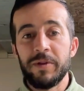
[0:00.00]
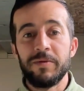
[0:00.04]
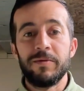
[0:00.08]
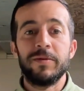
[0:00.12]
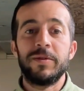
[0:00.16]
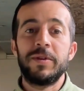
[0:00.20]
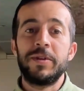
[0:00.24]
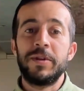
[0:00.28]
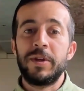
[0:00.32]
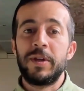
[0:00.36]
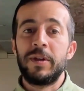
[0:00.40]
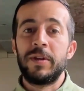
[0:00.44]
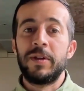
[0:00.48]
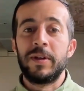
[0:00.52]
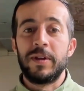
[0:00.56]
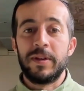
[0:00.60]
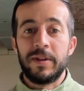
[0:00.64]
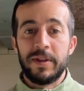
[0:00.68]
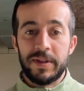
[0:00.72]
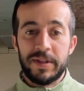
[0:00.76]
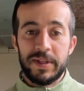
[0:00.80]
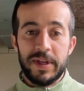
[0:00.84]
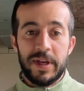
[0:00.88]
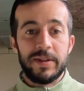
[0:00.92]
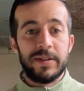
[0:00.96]
routine in
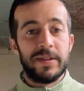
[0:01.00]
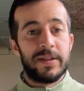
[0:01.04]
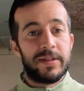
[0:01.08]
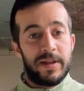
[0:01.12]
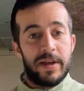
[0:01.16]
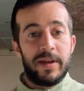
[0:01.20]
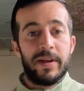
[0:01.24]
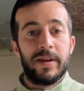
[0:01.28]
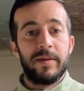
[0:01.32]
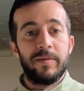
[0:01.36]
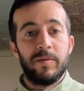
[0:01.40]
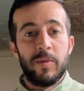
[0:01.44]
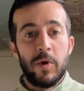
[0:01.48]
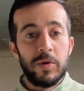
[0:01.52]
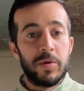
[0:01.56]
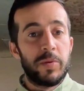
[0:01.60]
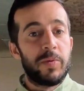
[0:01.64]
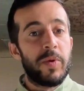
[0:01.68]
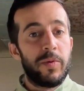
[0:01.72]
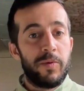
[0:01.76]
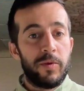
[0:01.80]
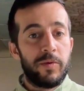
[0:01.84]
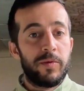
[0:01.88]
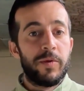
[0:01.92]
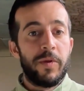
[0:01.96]
the sense that most
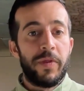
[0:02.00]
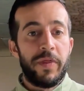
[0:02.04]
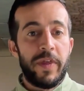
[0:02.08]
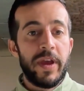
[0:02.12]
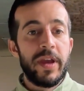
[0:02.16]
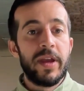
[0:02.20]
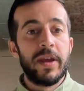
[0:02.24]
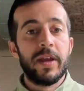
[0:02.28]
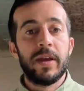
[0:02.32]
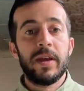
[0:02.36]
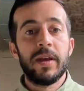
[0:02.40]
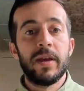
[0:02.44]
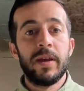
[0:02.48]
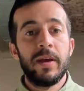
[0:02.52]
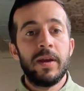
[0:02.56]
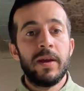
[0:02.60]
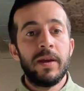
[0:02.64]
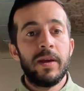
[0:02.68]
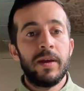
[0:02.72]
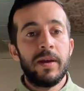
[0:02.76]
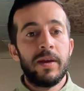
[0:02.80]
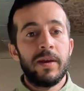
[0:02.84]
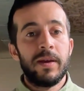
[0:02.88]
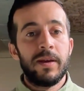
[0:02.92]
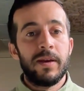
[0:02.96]
people would think,
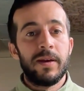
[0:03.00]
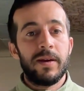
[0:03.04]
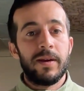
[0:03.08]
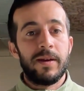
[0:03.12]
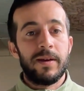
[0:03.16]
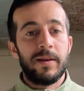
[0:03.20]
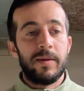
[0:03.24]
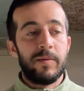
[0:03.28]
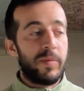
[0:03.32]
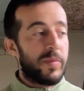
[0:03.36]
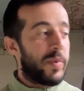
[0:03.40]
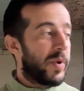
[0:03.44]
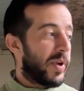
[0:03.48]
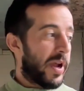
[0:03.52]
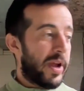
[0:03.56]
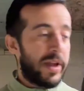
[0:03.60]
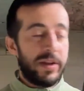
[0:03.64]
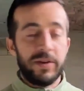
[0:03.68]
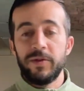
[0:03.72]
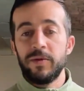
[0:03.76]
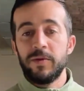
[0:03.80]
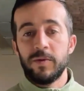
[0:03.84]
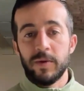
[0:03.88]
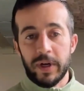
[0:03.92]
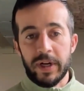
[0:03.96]
but I
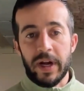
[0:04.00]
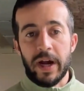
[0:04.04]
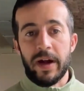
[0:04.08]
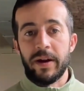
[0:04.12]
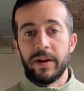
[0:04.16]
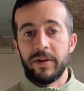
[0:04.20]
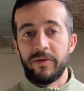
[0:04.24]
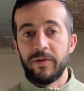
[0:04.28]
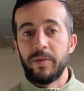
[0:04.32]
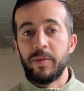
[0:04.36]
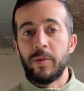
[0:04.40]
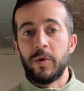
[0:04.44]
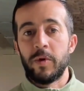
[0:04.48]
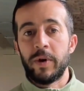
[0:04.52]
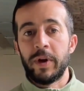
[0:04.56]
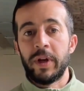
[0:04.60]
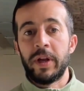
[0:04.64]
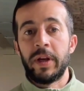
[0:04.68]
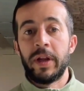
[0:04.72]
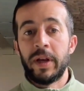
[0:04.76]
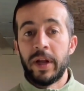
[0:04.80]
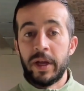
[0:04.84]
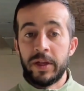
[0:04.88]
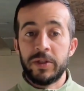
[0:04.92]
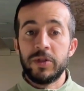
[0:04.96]
do work out every
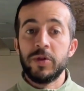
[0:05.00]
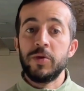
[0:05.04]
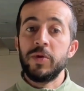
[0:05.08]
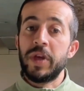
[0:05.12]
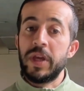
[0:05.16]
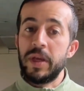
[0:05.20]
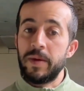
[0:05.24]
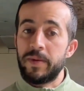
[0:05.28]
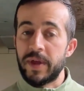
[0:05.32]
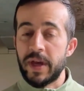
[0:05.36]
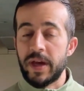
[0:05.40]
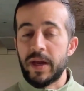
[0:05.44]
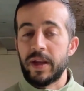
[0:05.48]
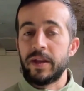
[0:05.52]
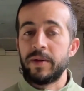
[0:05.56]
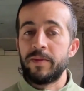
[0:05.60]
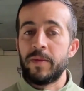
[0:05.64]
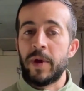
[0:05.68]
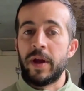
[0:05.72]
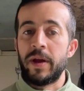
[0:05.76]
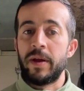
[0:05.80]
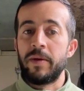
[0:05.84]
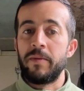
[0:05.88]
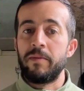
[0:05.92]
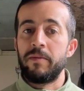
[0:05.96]
morning and I do keep that in
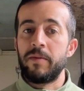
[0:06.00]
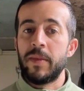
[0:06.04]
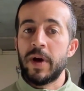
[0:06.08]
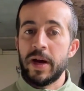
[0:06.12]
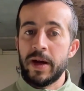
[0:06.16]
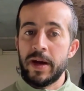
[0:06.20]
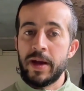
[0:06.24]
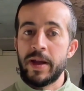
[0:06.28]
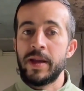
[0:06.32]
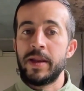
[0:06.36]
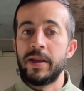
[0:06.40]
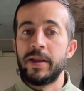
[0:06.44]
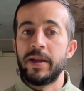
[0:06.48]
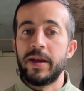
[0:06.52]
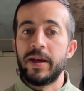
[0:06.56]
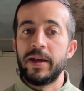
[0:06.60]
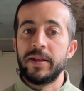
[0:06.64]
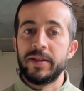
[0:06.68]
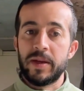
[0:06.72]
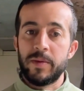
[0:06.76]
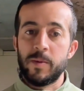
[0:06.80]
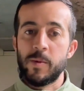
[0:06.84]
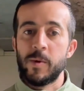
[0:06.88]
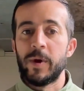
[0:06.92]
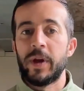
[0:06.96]
my mind
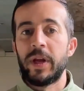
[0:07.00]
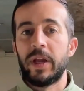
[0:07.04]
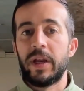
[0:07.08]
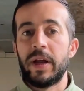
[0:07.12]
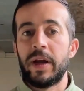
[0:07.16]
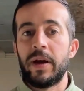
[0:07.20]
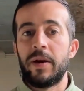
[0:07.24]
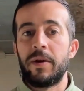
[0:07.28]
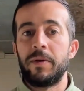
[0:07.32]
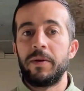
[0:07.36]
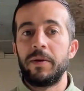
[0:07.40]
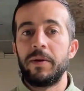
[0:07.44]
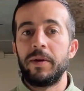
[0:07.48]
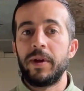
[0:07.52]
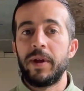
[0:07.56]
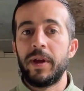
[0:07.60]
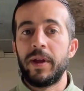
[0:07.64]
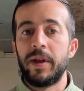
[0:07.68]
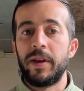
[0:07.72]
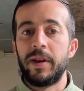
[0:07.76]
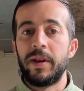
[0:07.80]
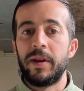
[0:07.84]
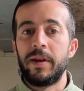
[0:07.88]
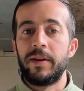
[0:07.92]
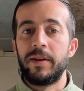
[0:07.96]
as I'm working out,
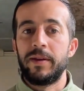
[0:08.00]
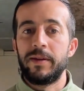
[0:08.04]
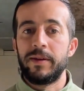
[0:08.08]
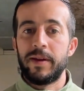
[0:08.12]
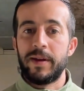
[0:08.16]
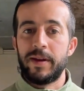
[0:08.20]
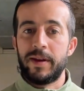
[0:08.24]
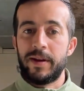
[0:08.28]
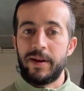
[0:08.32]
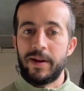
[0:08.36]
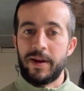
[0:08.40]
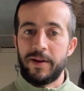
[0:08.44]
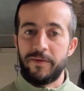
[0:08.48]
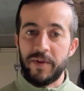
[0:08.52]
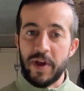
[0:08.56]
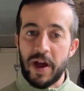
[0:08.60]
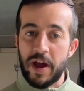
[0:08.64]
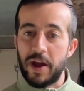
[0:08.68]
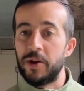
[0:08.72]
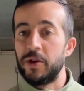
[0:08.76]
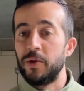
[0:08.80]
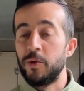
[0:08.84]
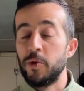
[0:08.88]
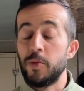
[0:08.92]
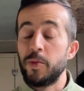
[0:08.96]
and I've
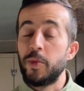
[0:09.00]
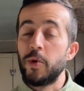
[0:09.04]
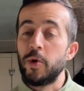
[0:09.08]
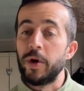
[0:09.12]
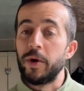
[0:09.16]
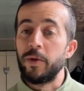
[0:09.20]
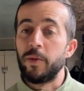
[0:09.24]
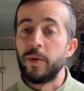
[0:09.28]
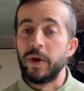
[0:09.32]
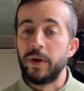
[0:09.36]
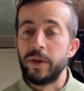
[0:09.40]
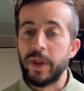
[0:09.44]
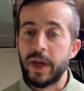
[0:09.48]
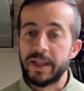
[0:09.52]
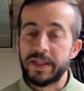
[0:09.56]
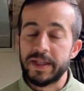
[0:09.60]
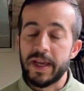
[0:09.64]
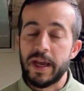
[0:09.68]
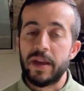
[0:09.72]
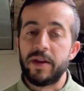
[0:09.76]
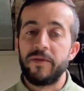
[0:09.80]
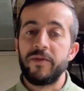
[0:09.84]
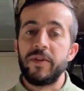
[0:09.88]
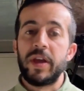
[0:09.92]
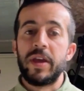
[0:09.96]
gotten to a point where that's
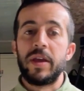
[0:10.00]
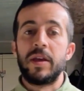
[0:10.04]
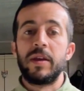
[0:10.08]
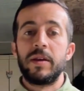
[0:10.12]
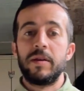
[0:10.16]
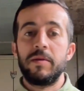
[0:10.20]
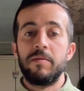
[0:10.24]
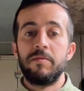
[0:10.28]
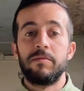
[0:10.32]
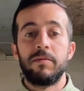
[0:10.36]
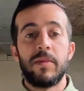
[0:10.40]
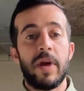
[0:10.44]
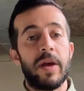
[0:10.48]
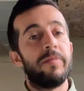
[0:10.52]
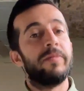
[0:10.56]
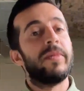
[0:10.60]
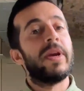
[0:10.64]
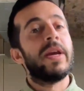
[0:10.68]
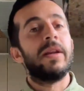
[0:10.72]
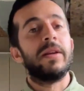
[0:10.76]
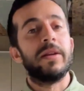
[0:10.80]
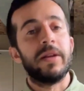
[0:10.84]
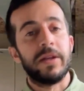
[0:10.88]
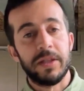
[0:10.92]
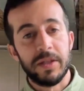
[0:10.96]
kind of like my
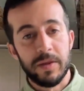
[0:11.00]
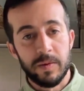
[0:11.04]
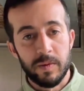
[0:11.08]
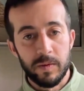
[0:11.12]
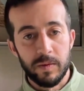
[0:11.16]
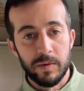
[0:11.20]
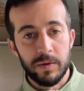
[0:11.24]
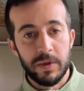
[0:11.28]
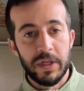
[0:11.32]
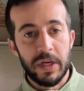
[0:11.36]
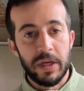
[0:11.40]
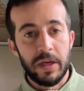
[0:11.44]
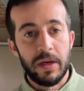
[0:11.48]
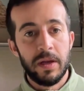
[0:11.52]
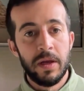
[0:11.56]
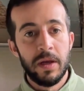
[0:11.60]
maintenance routine.